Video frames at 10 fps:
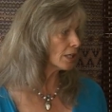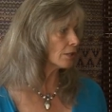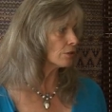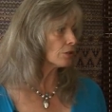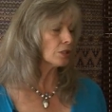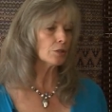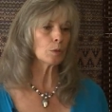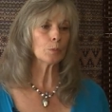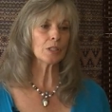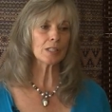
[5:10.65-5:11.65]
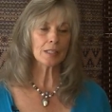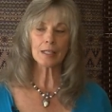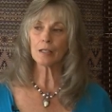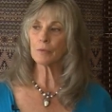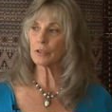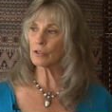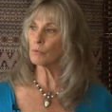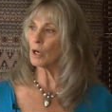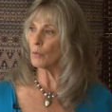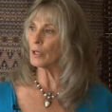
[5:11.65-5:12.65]
energies to present, which is
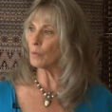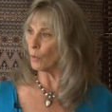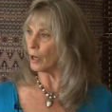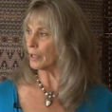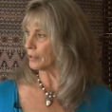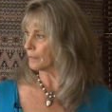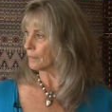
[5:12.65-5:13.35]
what we want.